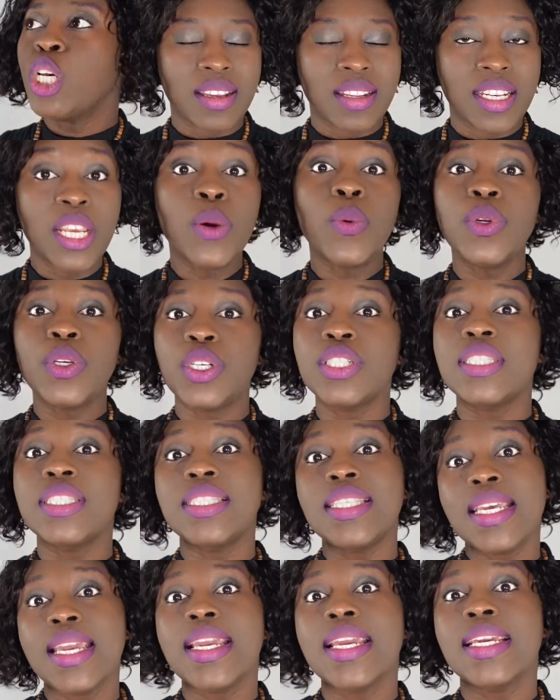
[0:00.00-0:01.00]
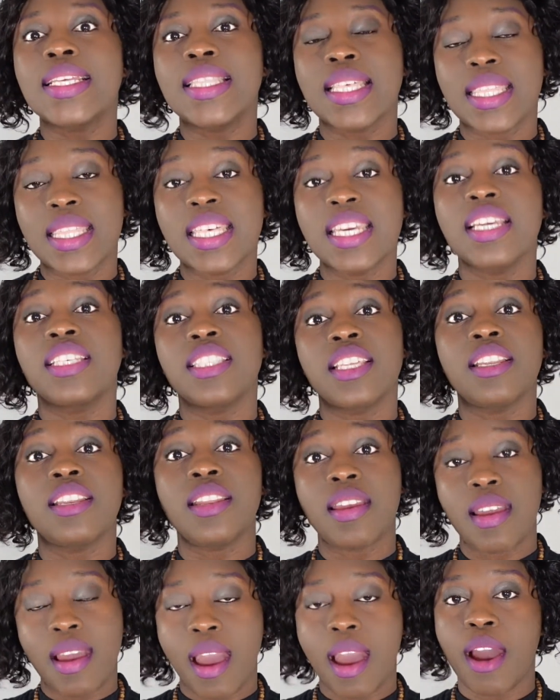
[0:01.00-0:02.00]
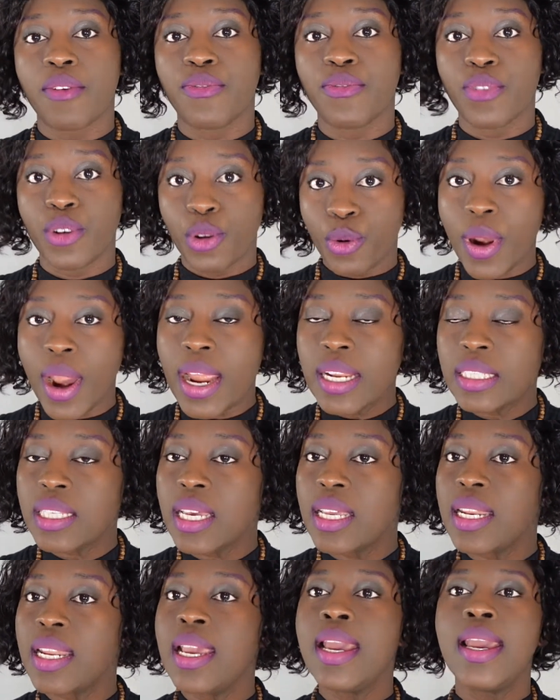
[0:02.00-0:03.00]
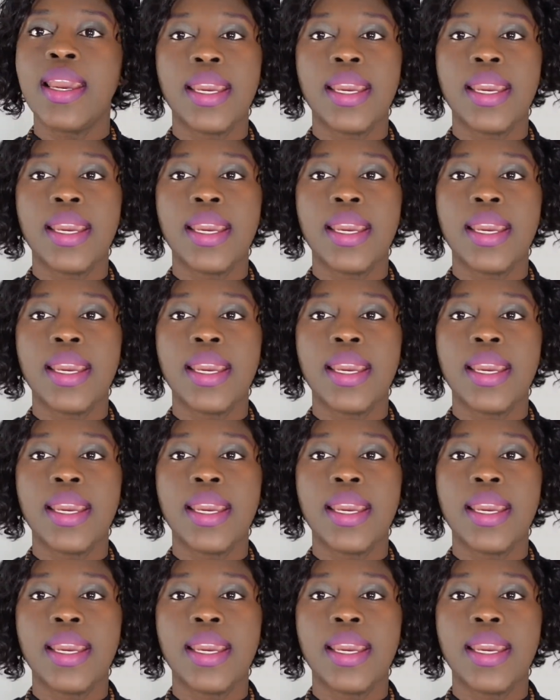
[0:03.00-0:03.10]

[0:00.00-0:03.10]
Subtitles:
They will not take the things that they have for granted.